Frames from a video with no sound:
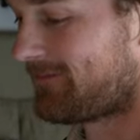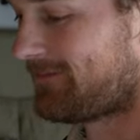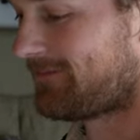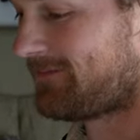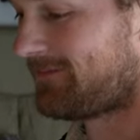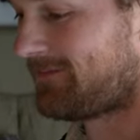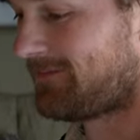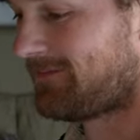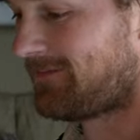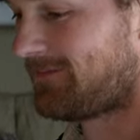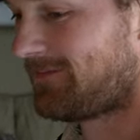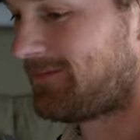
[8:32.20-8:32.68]

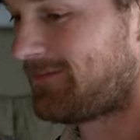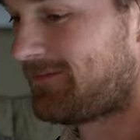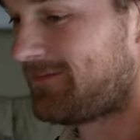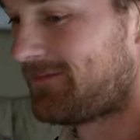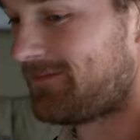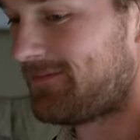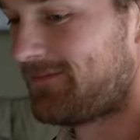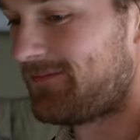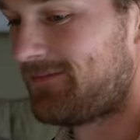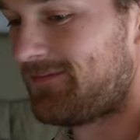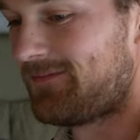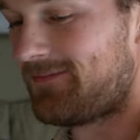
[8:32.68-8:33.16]

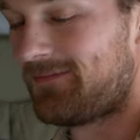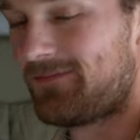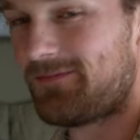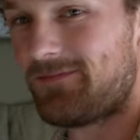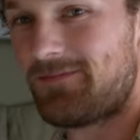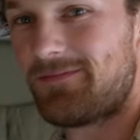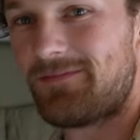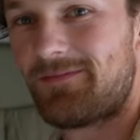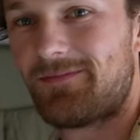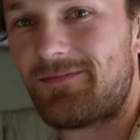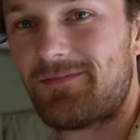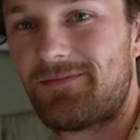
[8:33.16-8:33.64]

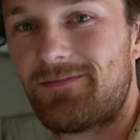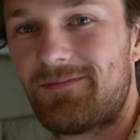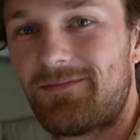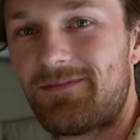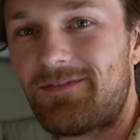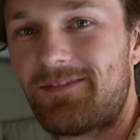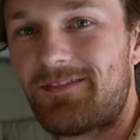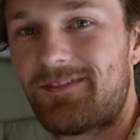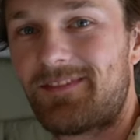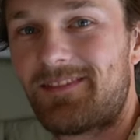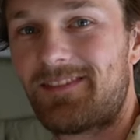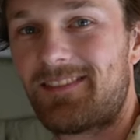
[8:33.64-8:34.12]

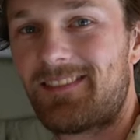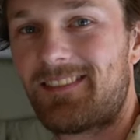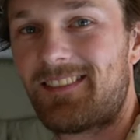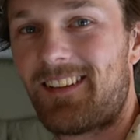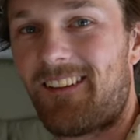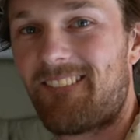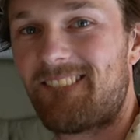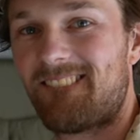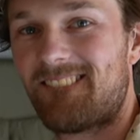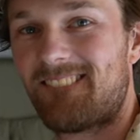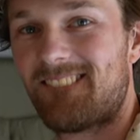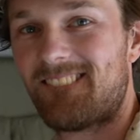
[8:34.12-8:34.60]

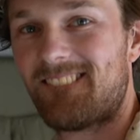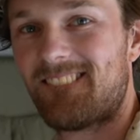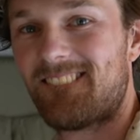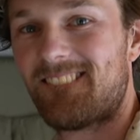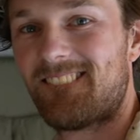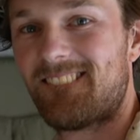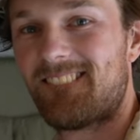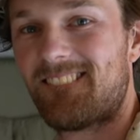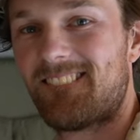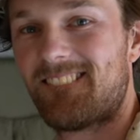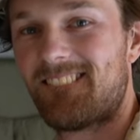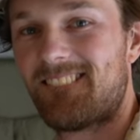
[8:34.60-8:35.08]

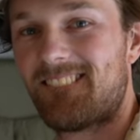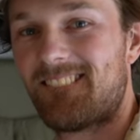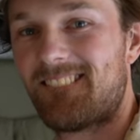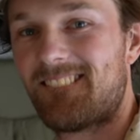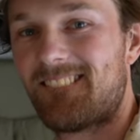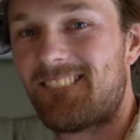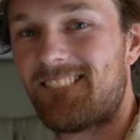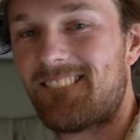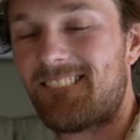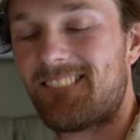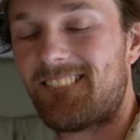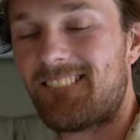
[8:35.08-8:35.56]
(silent)